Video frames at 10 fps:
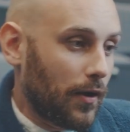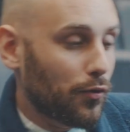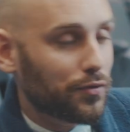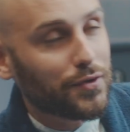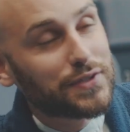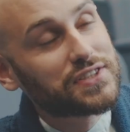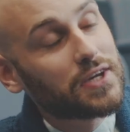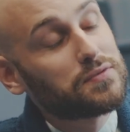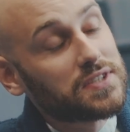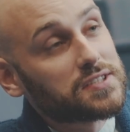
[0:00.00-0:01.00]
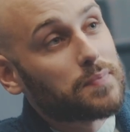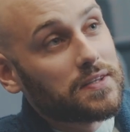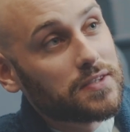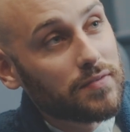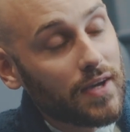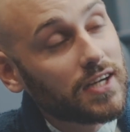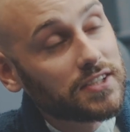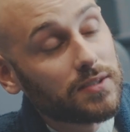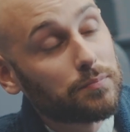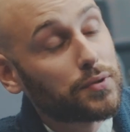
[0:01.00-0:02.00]
Although it sounds expensive, it
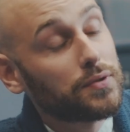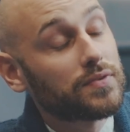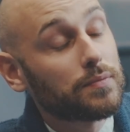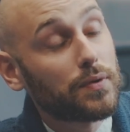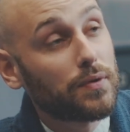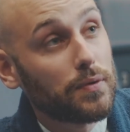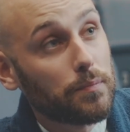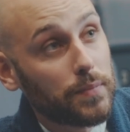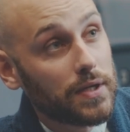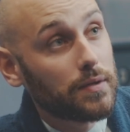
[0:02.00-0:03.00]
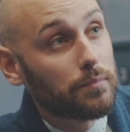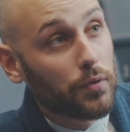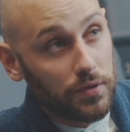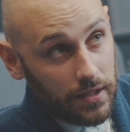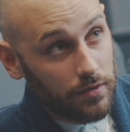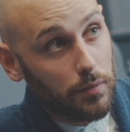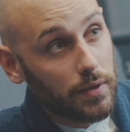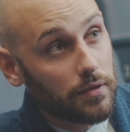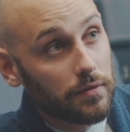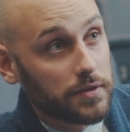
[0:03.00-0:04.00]
actually proved to be more
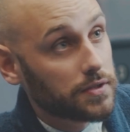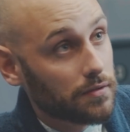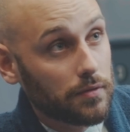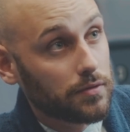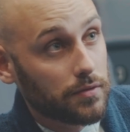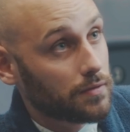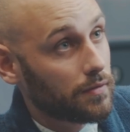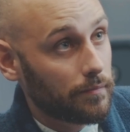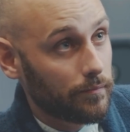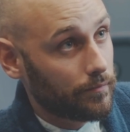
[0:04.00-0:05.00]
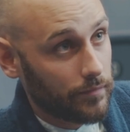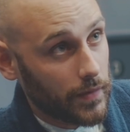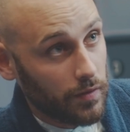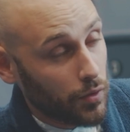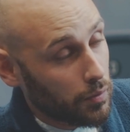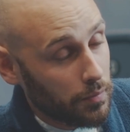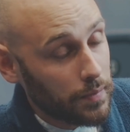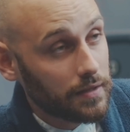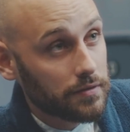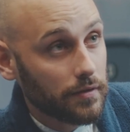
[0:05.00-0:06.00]
economical than just going to a normal
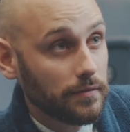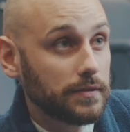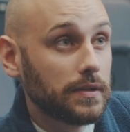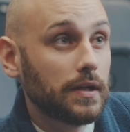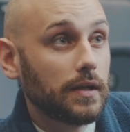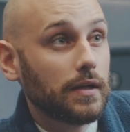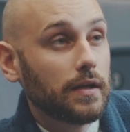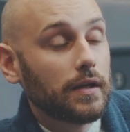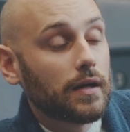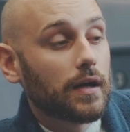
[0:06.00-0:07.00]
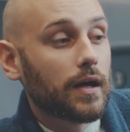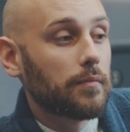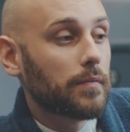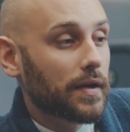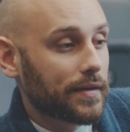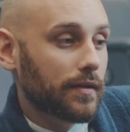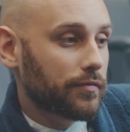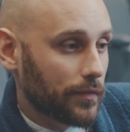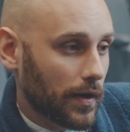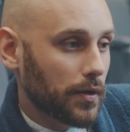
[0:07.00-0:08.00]
painter. I think
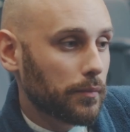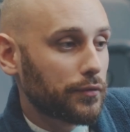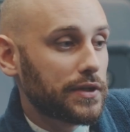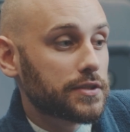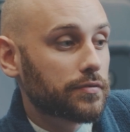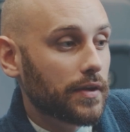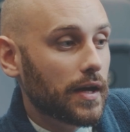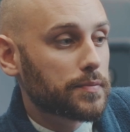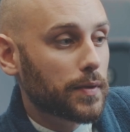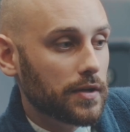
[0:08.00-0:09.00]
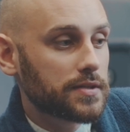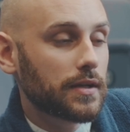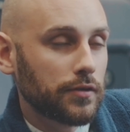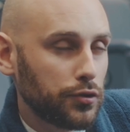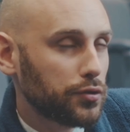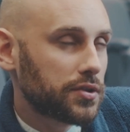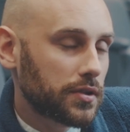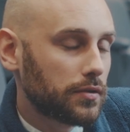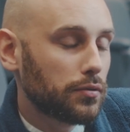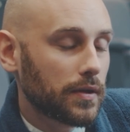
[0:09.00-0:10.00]
a number of reasons for that is because they're used
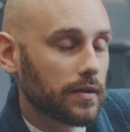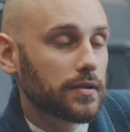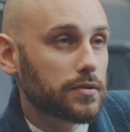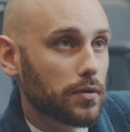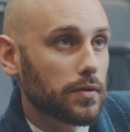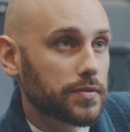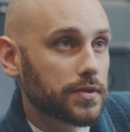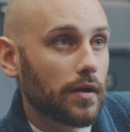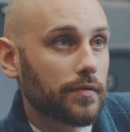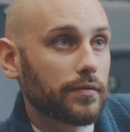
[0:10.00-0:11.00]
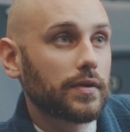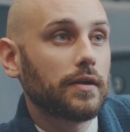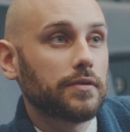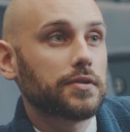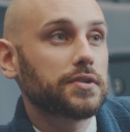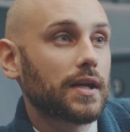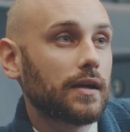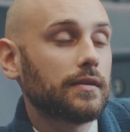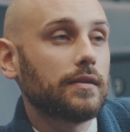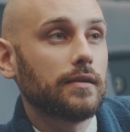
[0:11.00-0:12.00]
to doing this sort of stuff. They
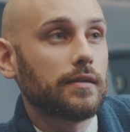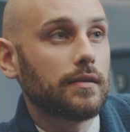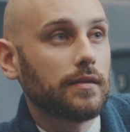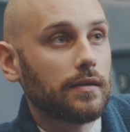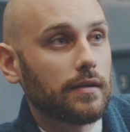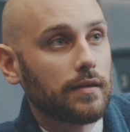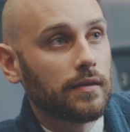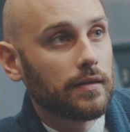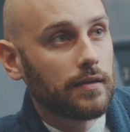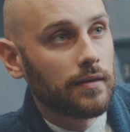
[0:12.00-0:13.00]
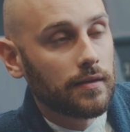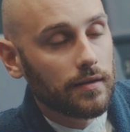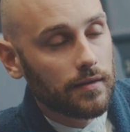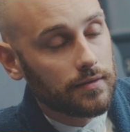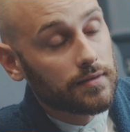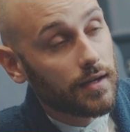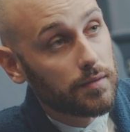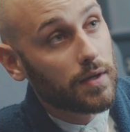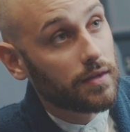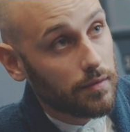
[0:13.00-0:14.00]
understand the
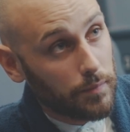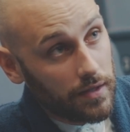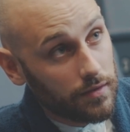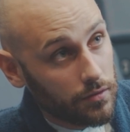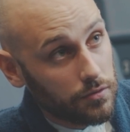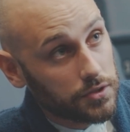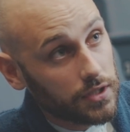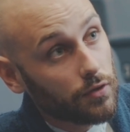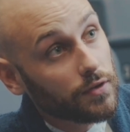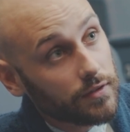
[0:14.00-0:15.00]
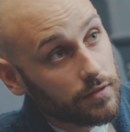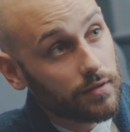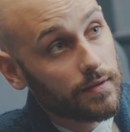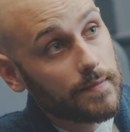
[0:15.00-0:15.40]
time and the methodology on it.